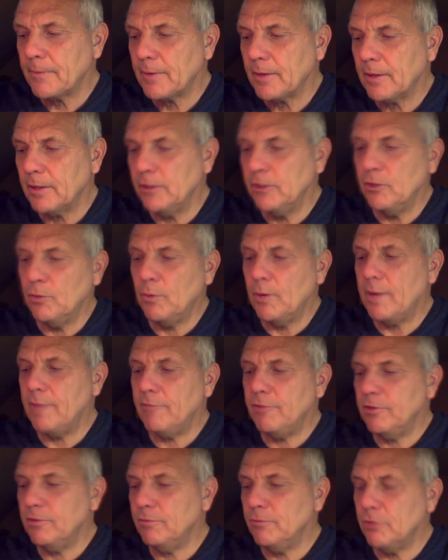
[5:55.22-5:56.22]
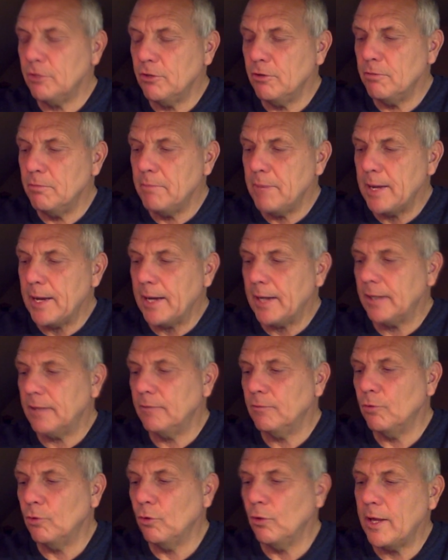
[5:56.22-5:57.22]
And you're waiting for them to come back.
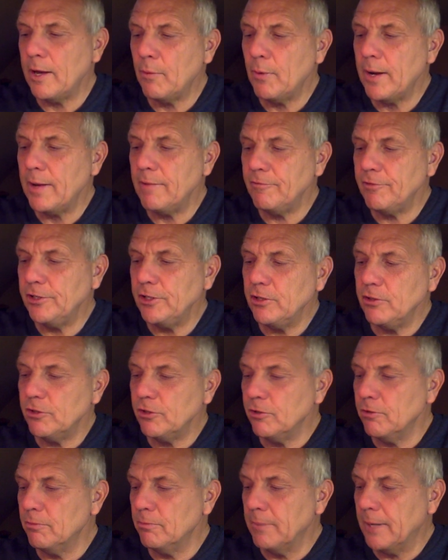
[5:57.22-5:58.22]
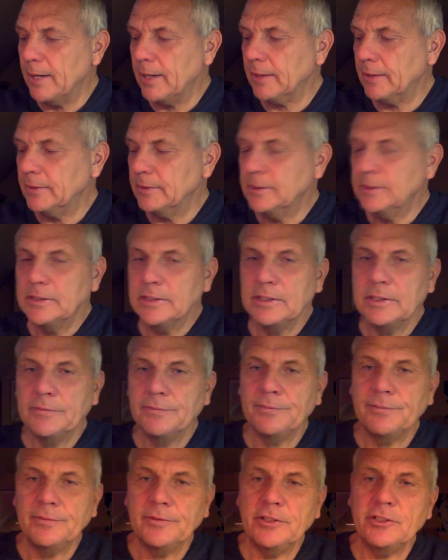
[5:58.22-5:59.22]
Or they're waiting for you to come back.
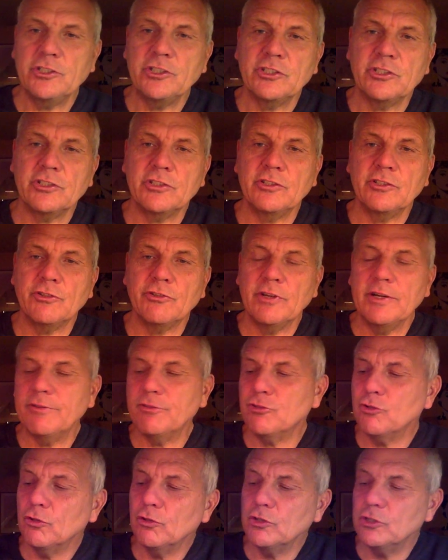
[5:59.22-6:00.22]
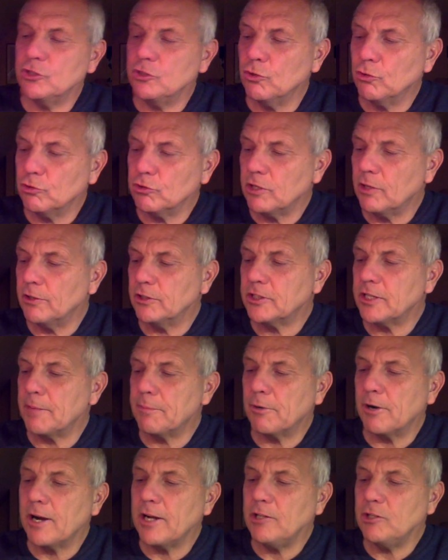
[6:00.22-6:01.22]
This Three of Swords is also a
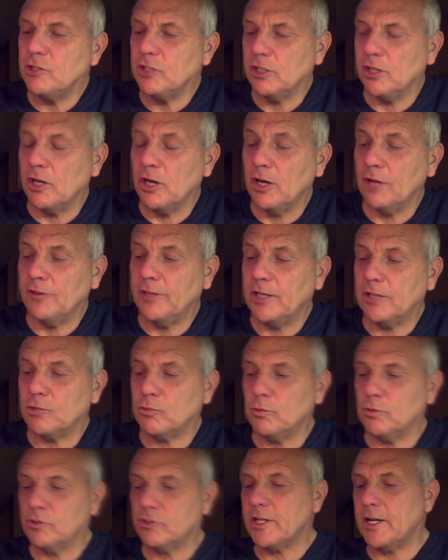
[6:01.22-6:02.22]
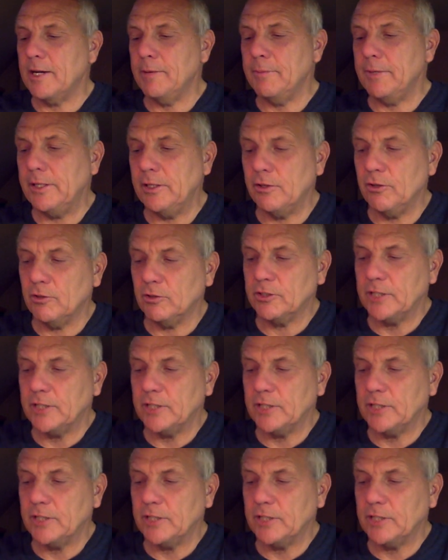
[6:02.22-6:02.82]
separation card. That's what's telling me you're not